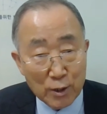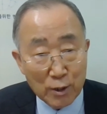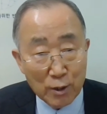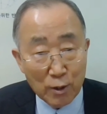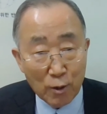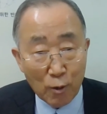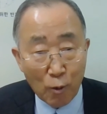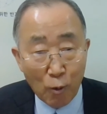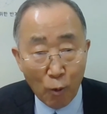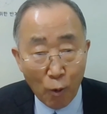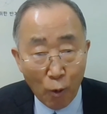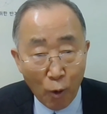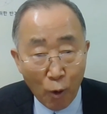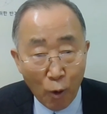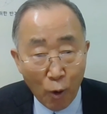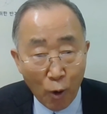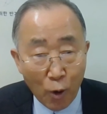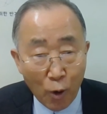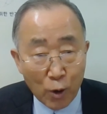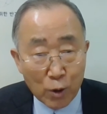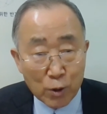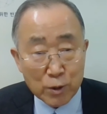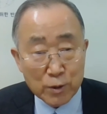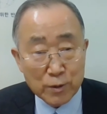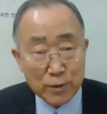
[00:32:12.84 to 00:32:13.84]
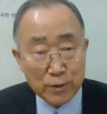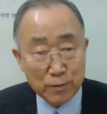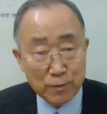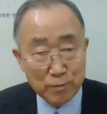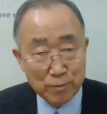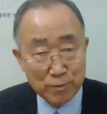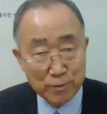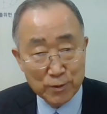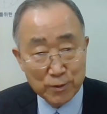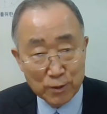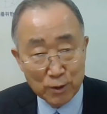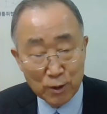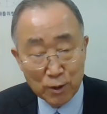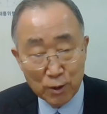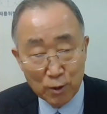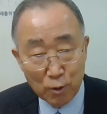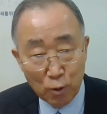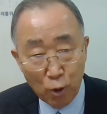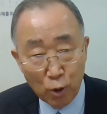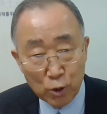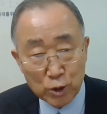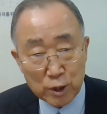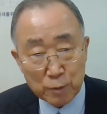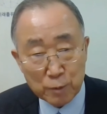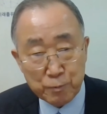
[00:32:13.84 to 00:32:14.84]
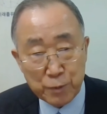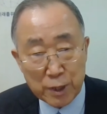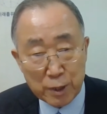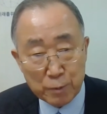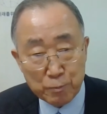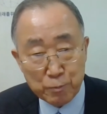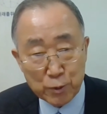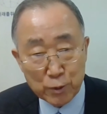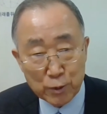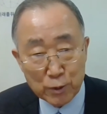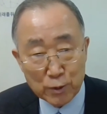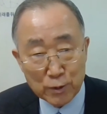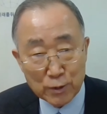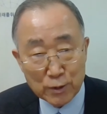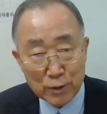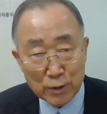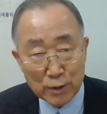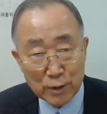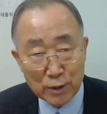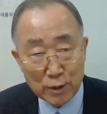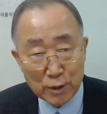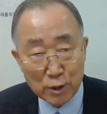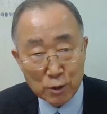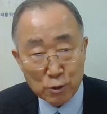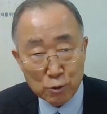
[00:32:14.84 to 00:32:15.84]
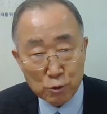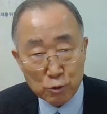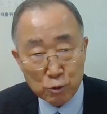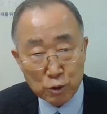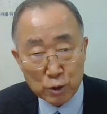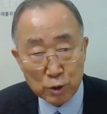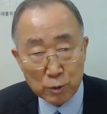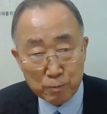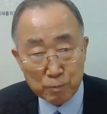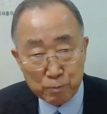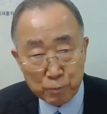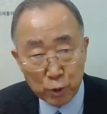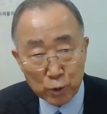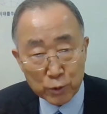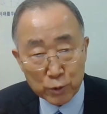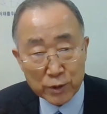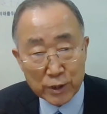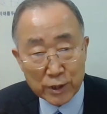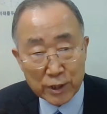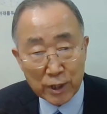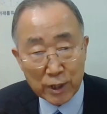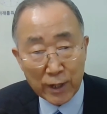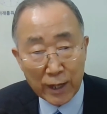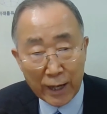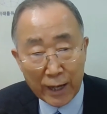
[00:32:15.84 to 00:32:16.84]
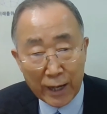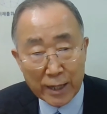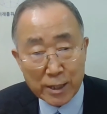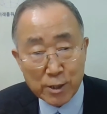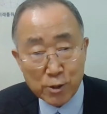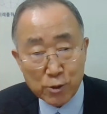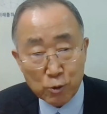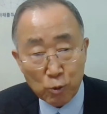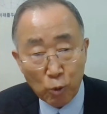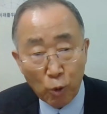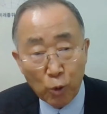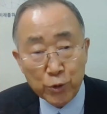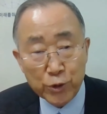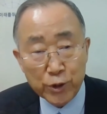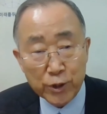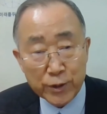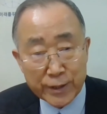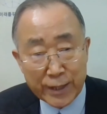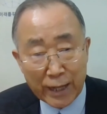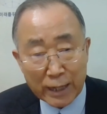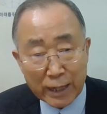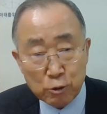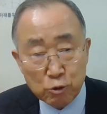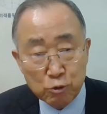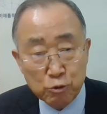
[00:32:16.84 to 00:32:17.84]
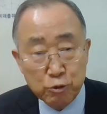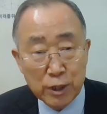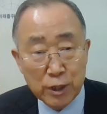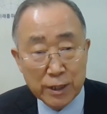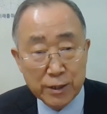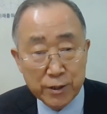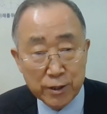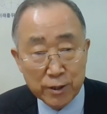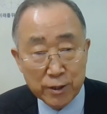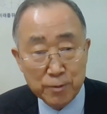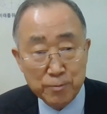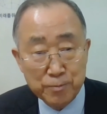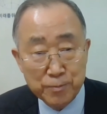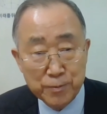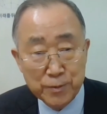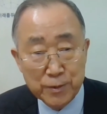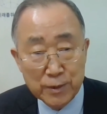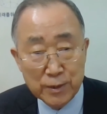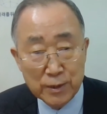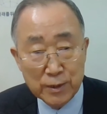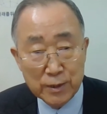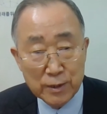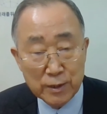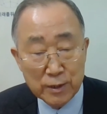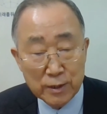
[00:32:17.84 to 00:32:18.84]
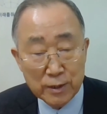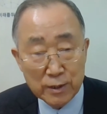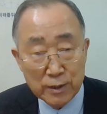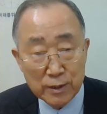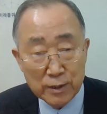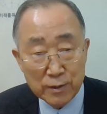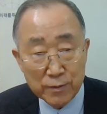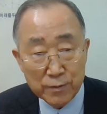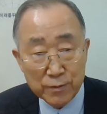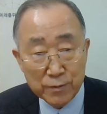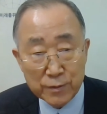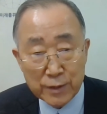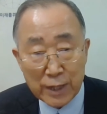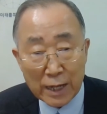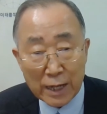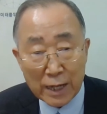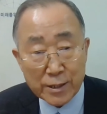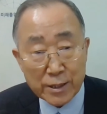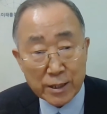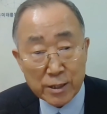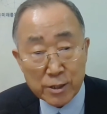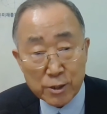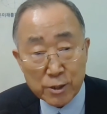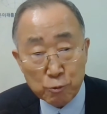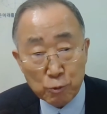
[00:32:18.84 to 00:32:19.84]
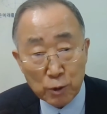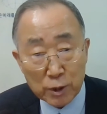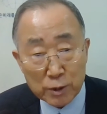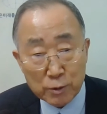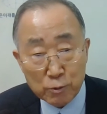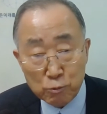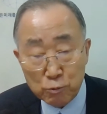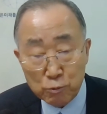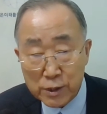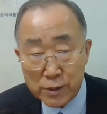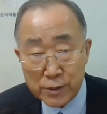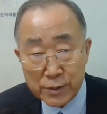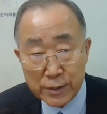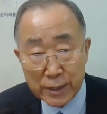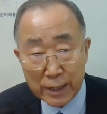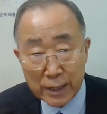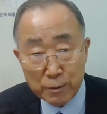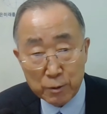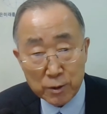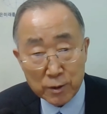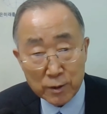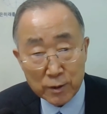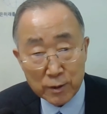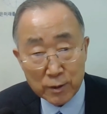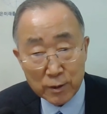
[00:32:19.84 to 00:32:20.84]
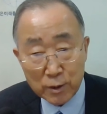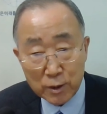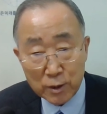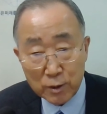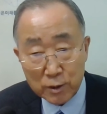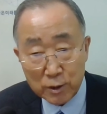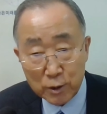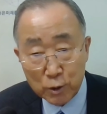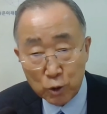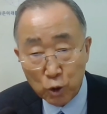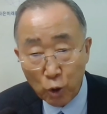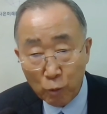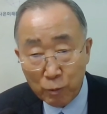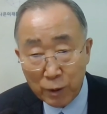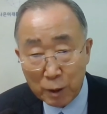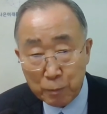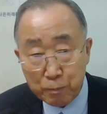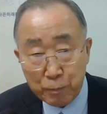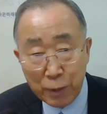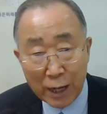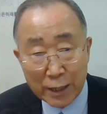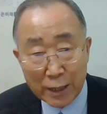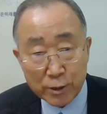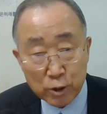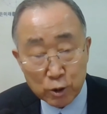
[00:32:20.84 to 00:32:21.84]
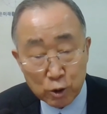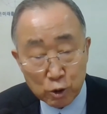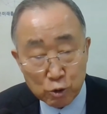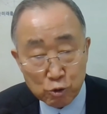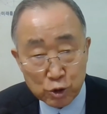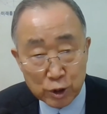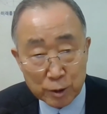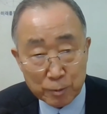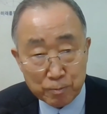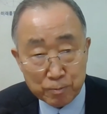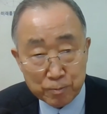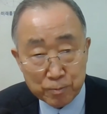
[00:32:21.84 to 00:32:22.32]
All the people should put their hands on the deck together. That is what we say, global partnership.